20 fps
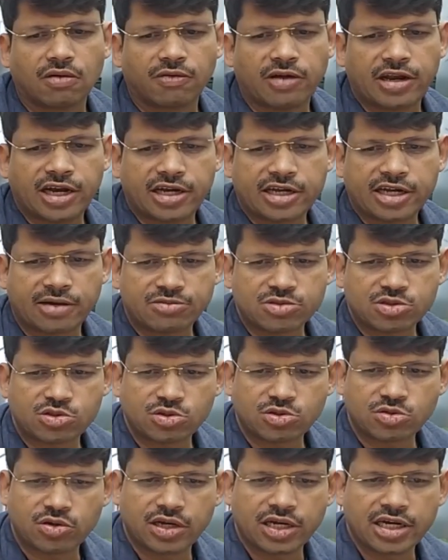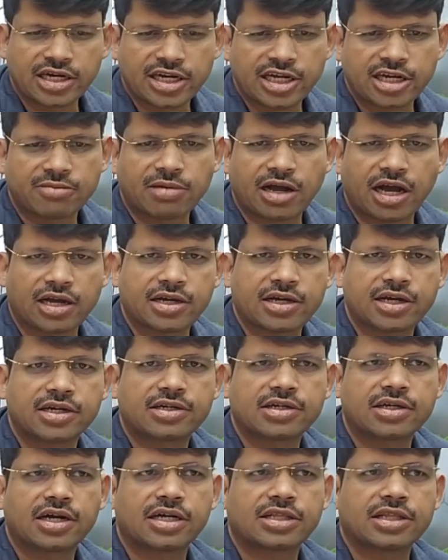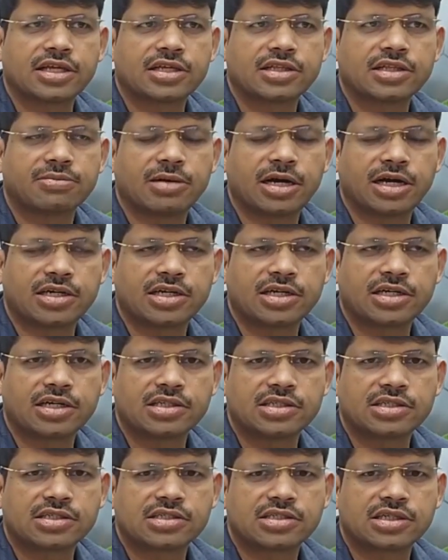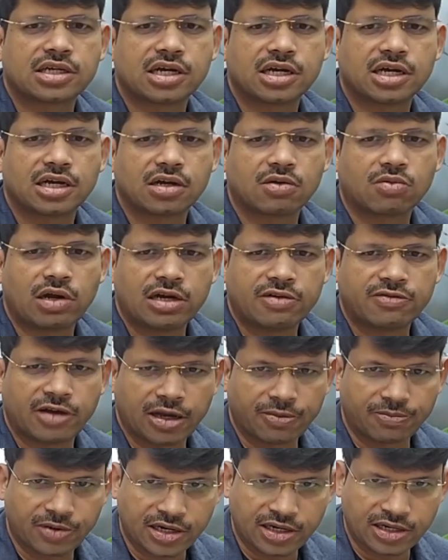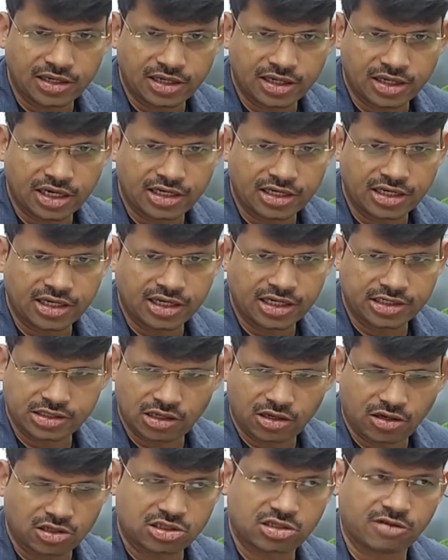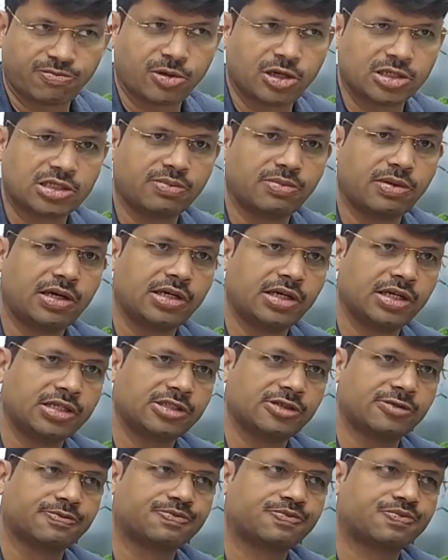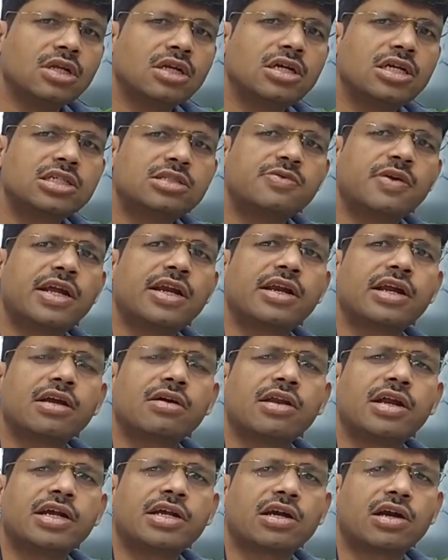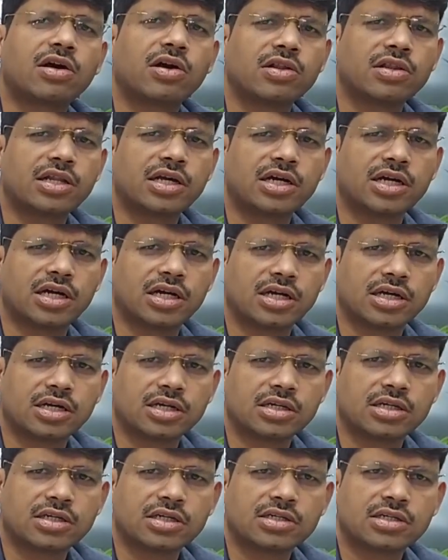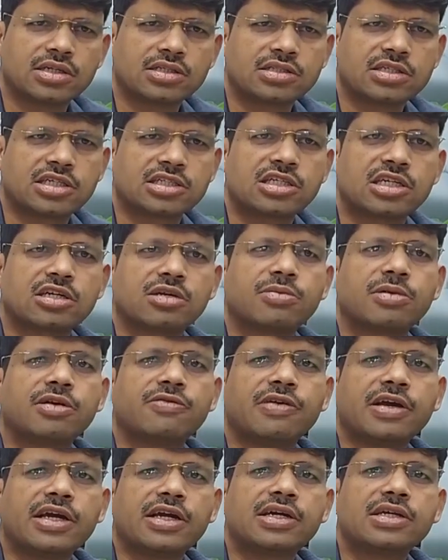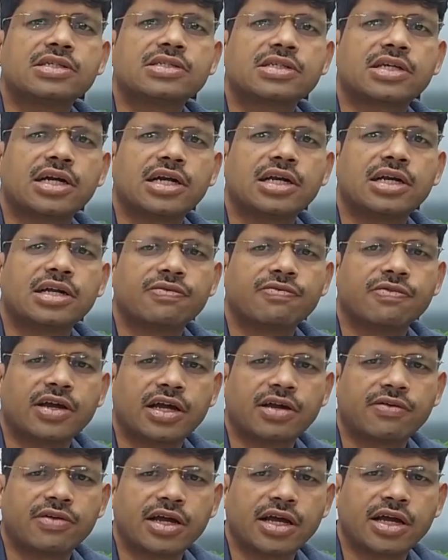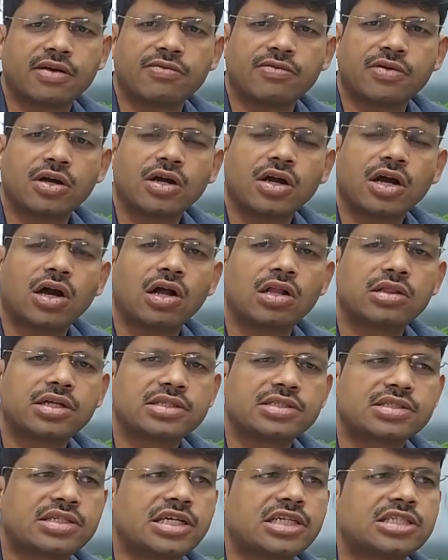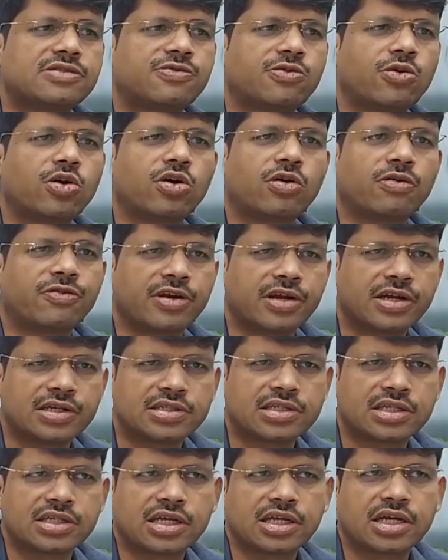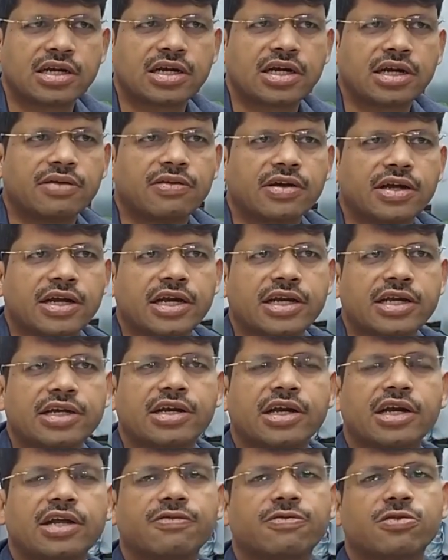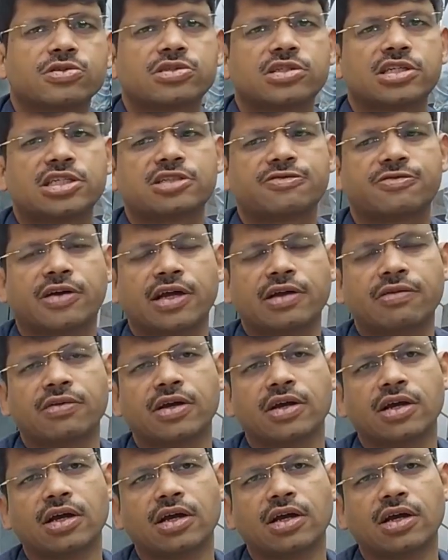When it comes to Indian market, I think the market is quite vibrant and it has lots of possibilities. It's well regulated on the construction equipment vehicle side, and where we have all the stage 4 offerings, and then we are getting ready for stage 5.